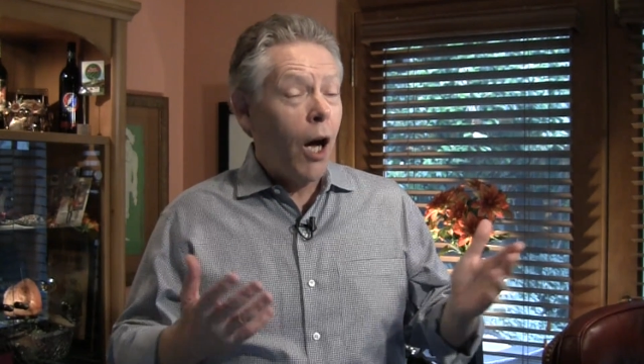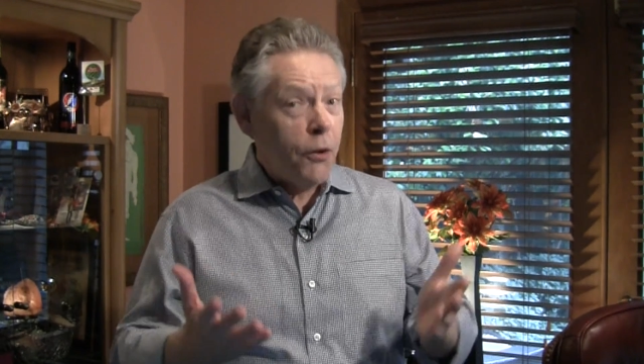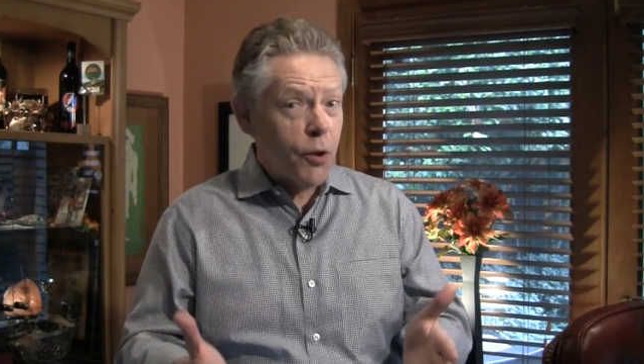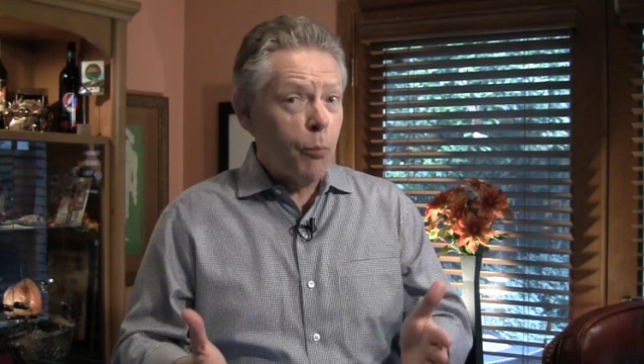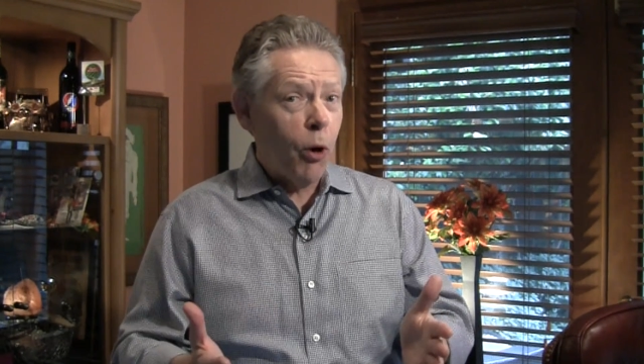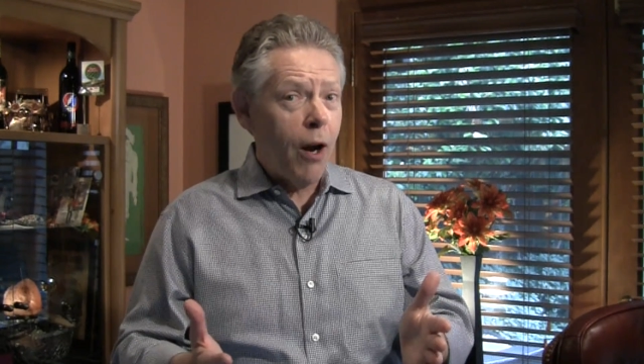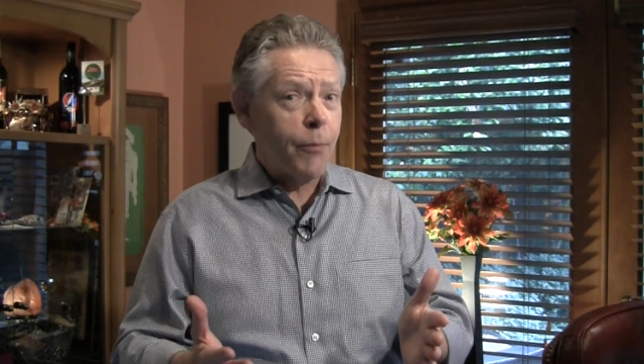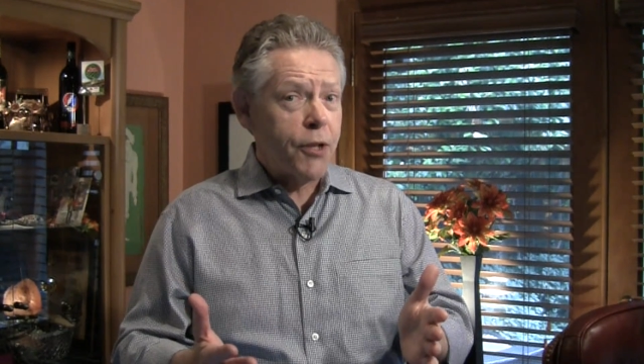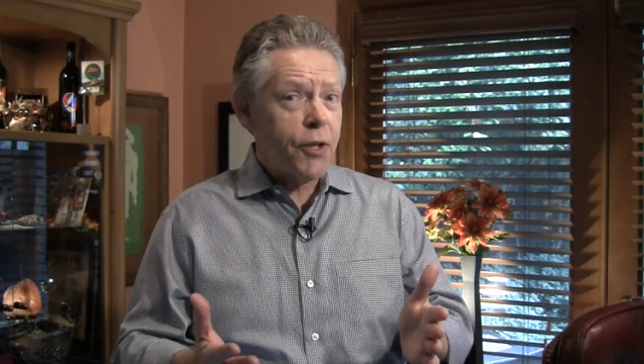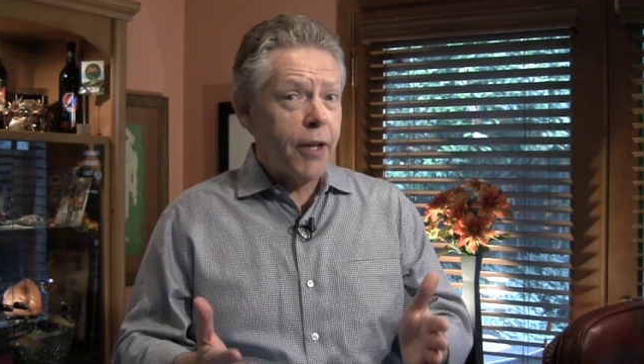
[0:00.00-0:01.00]

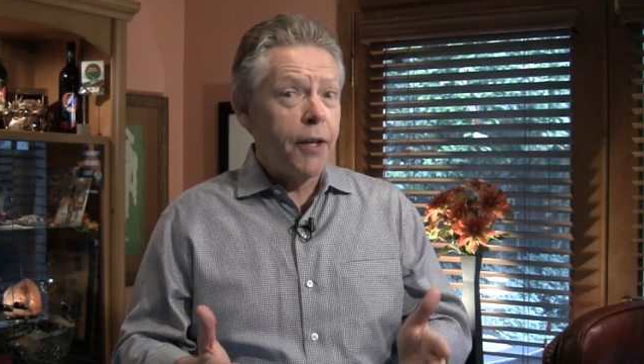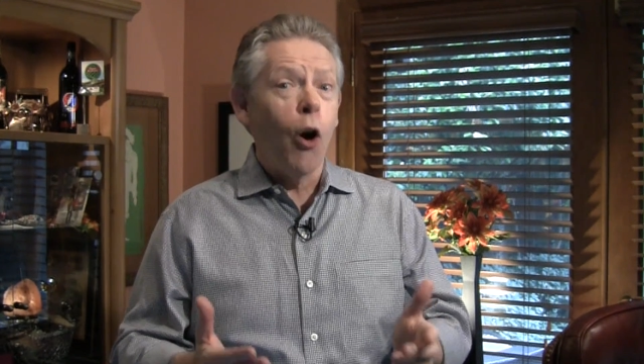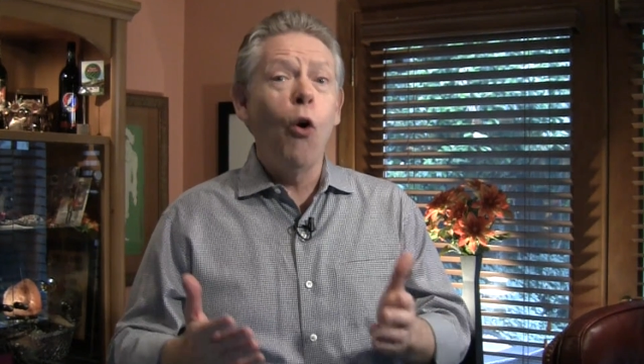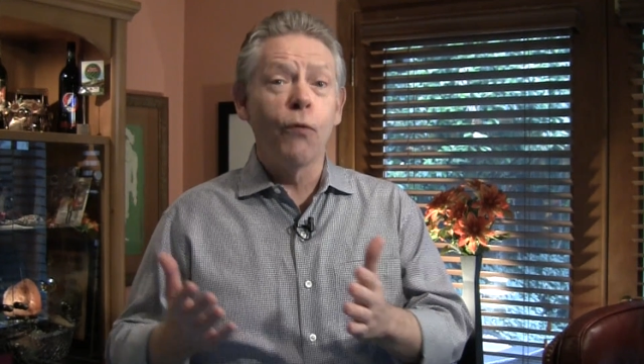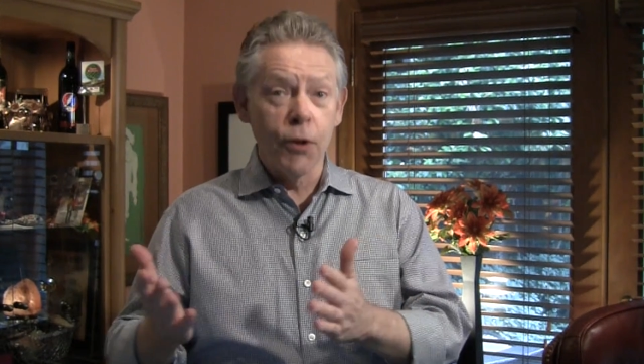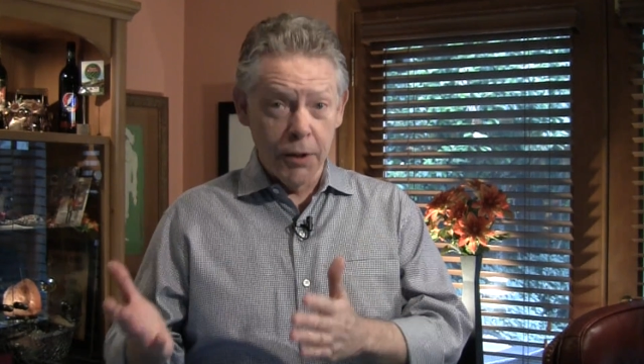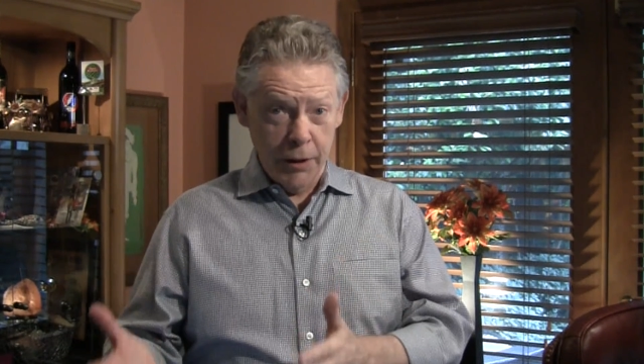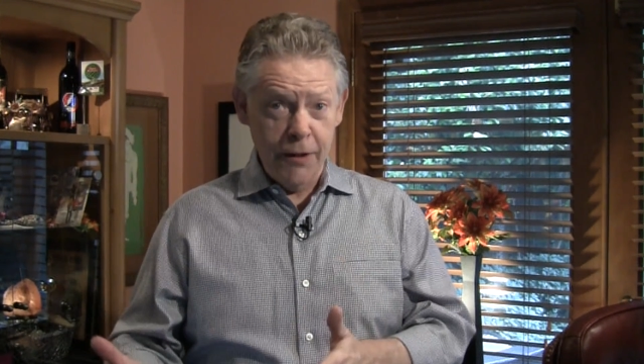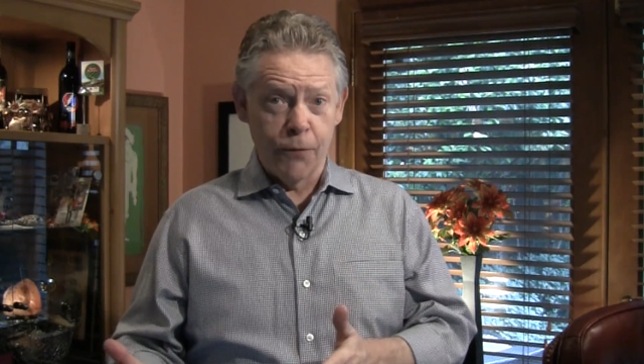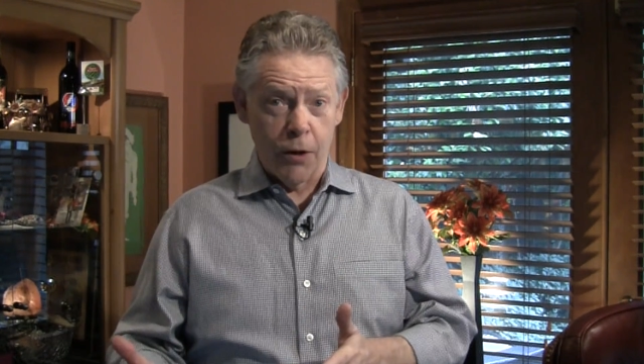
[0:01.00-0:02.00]
under-promised and
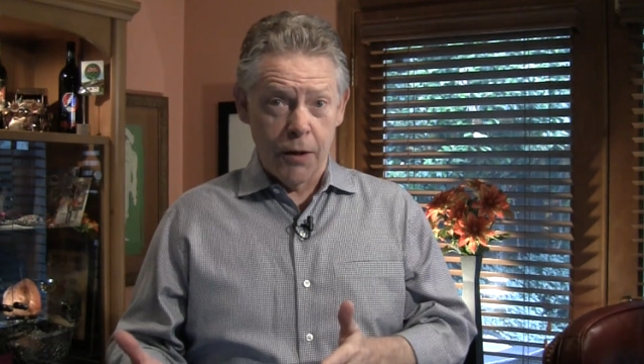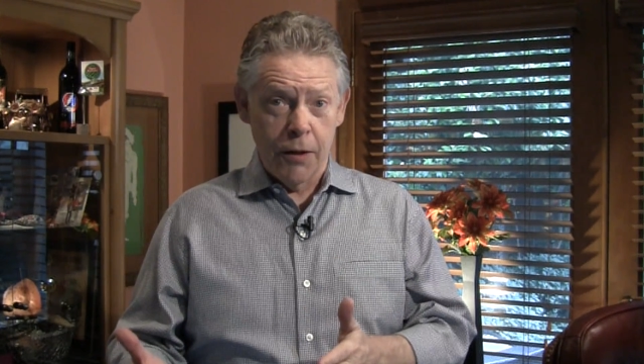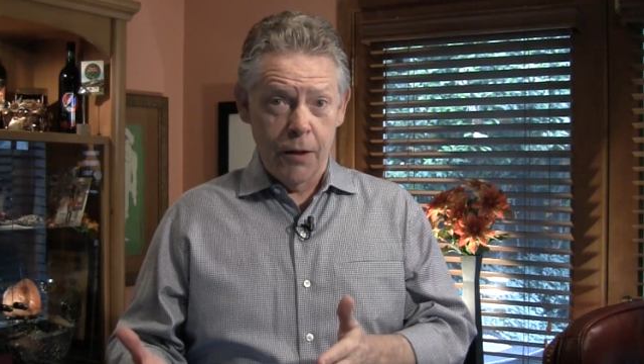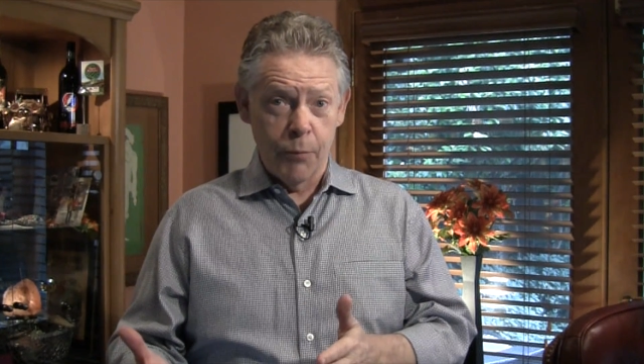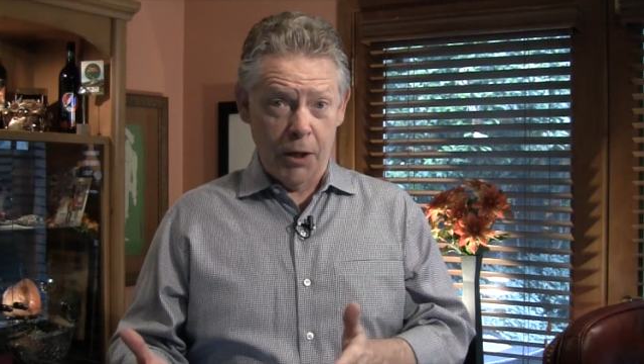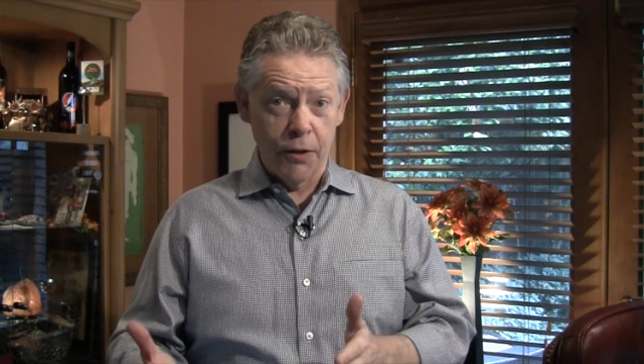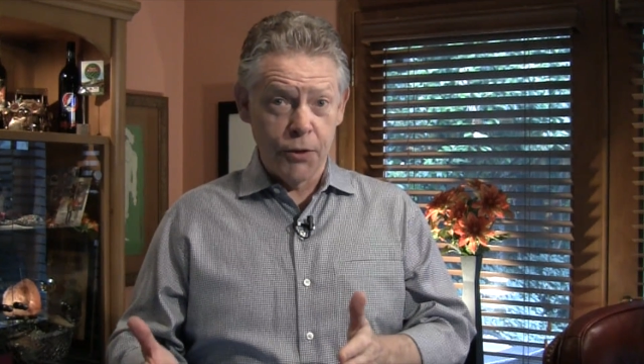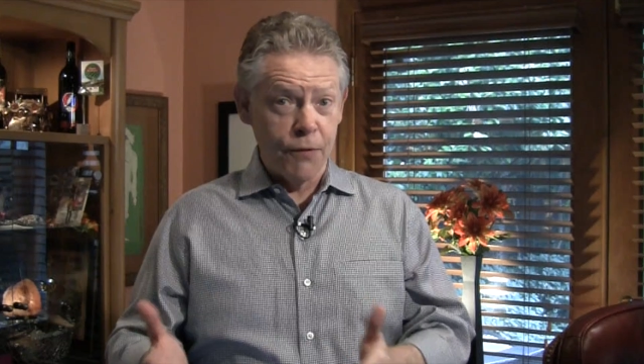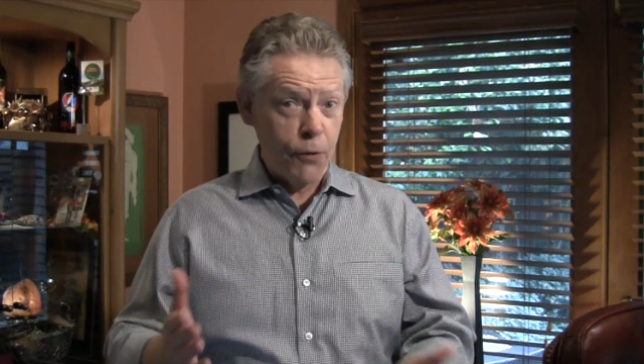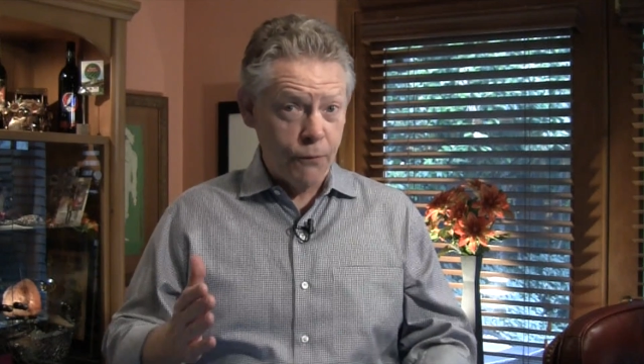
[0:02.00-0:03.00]
over-delivered,
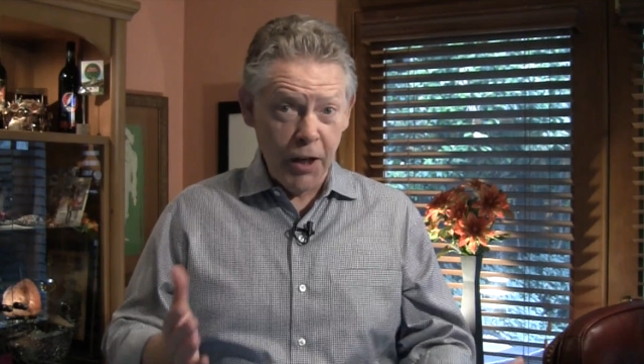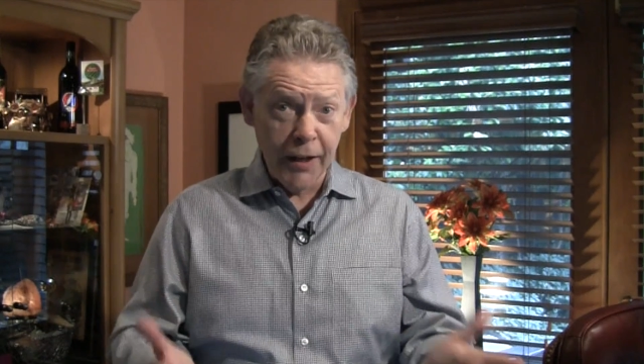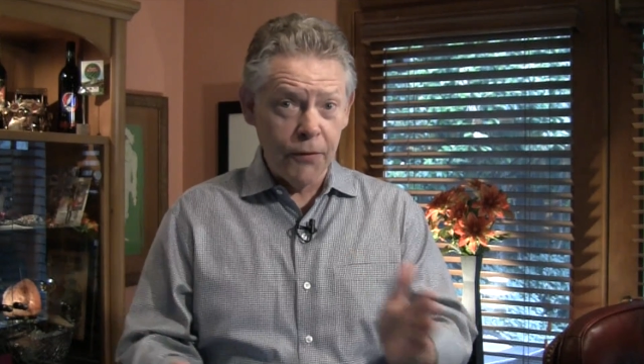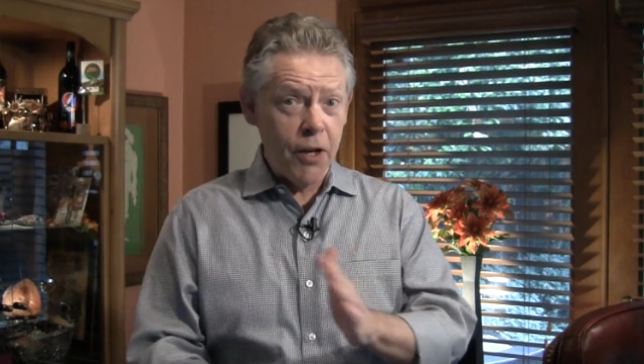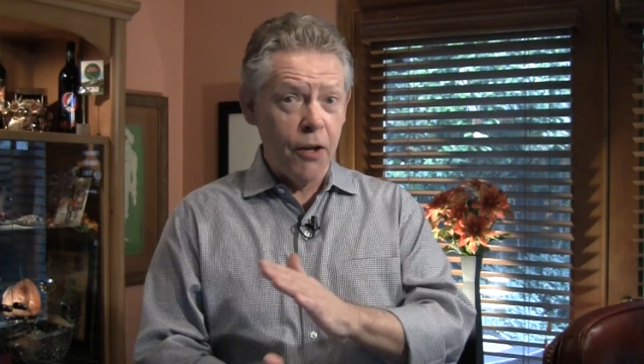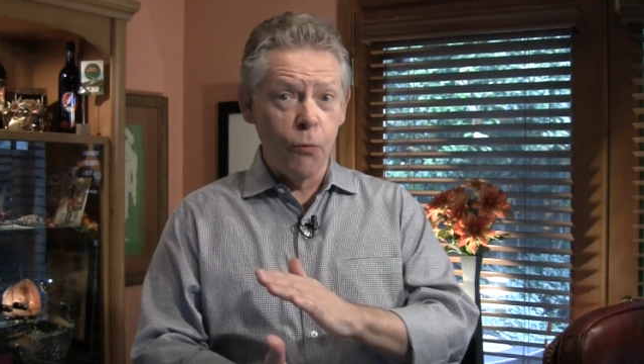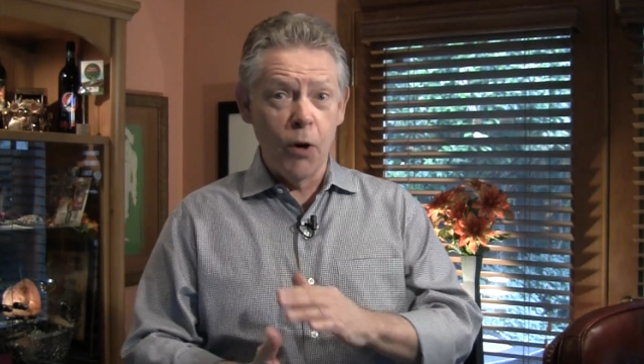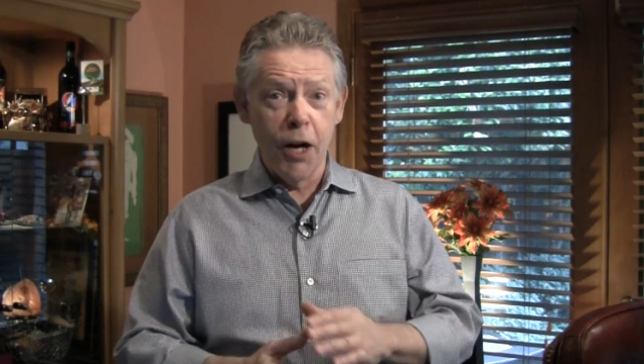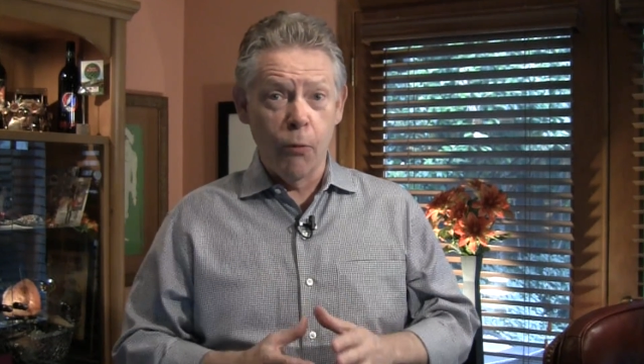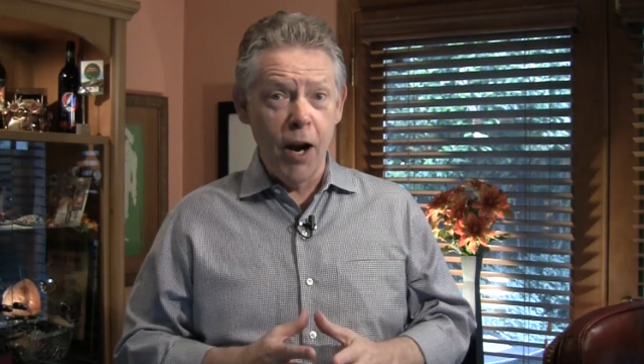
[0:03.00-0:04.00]
because if you've done it the other
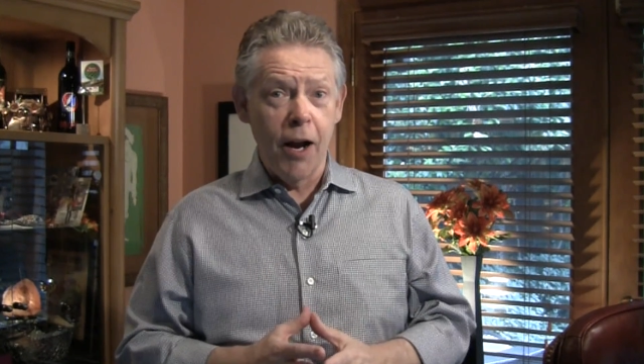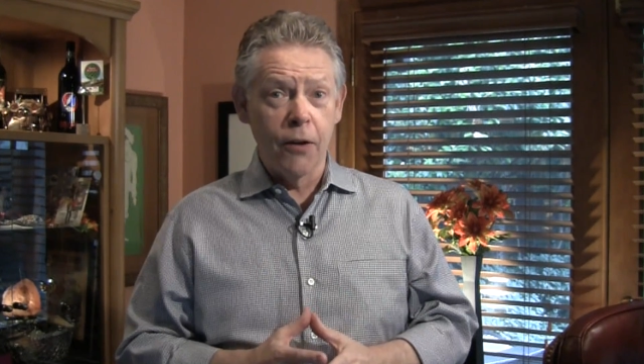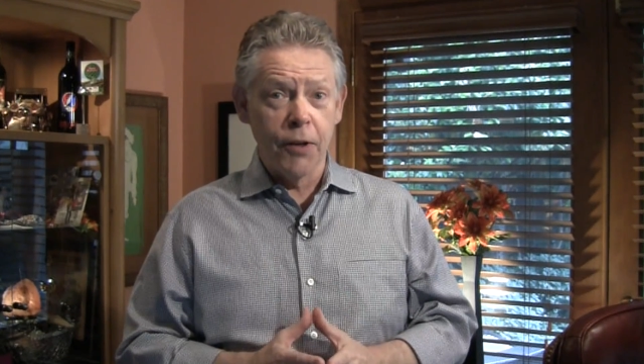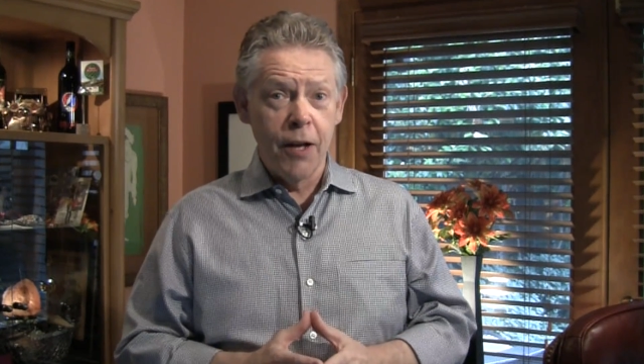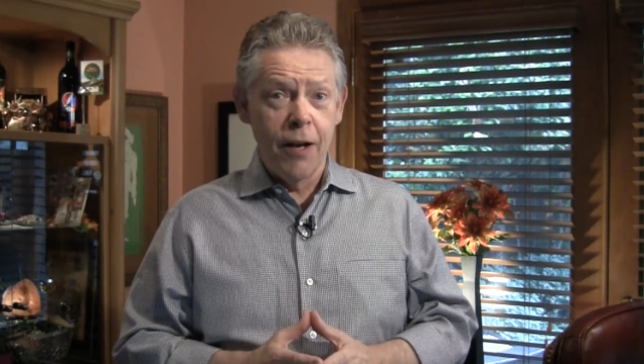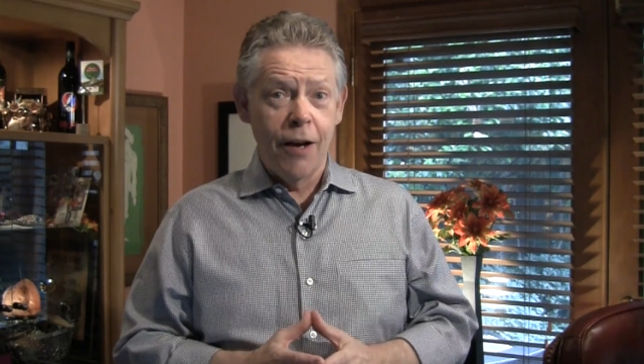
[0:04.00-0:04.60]
way around,